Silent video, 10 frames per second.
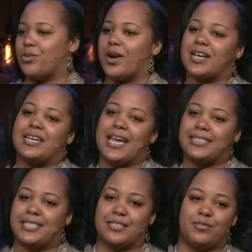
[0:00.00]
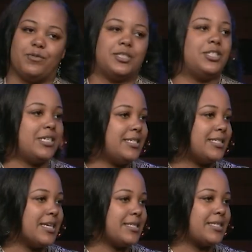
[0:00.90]
our connectedness with
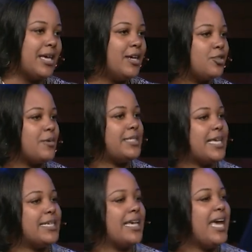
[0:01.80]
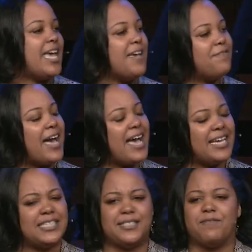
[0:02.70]
Jesus. So he says, if
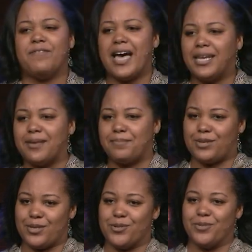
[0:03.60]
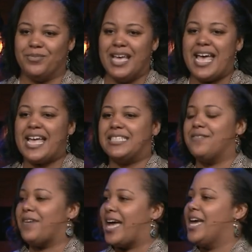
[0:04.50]
I develop you, and if
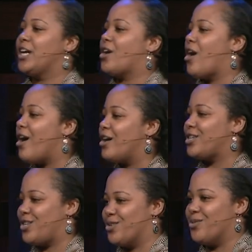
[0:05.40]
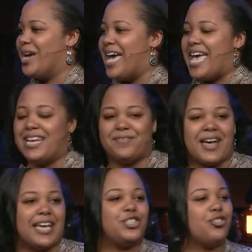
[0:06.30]
I call you, and if
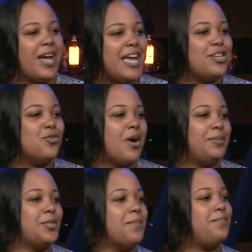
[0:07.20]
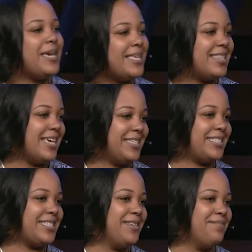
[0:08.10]
I train you up to be
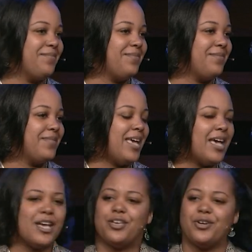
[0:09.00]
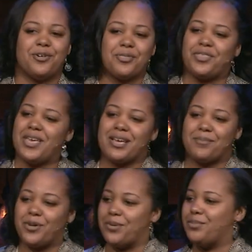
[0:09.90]
this, you don't think I'm
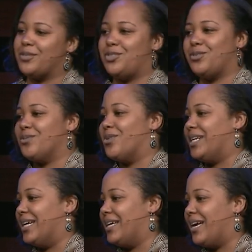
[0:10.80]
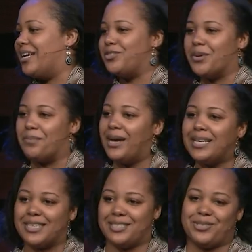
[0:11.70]
gonna put you under a
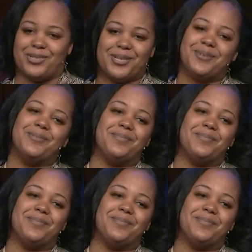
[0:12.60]
bucket, do you?